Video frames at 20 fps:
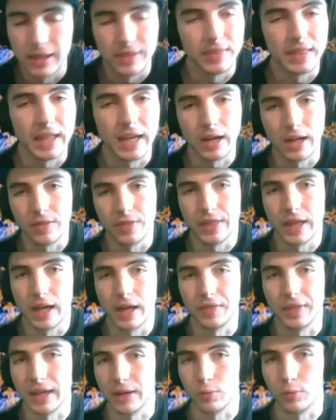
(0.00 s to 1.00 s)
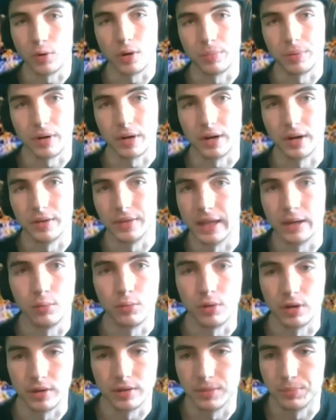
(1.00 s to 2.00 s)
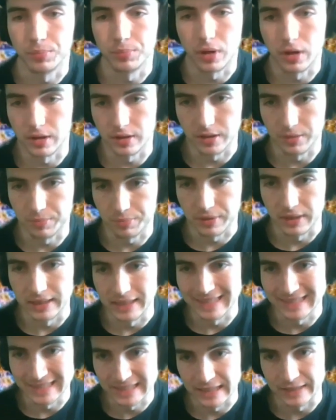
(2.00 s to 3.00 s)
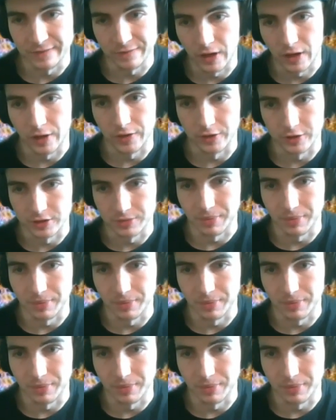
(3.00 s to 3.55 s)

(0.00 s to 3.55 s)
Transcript: They weren't part of the pre-Nicene Fathers,